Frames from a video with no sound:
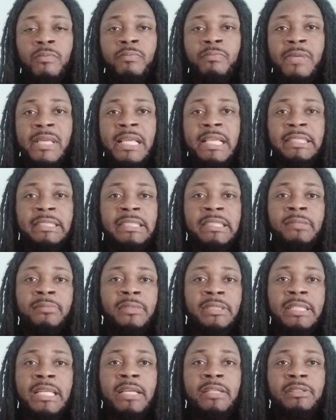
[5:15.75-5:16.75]
Men seem
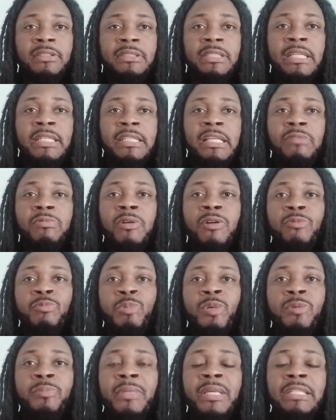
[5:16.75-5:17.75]
to not understand. That's why
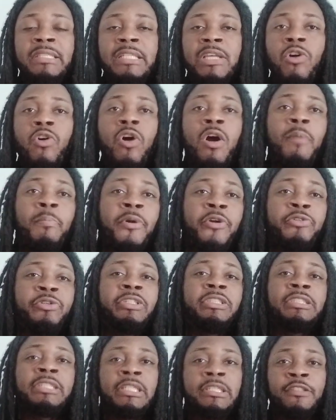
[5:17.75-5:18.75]
when men say, oh, I'm
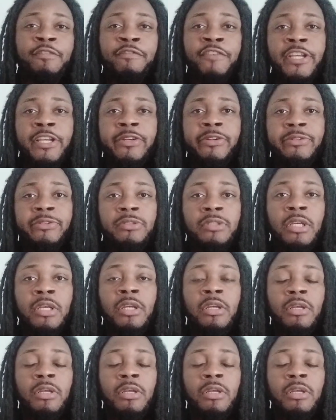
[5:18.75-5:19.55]
earning six figures.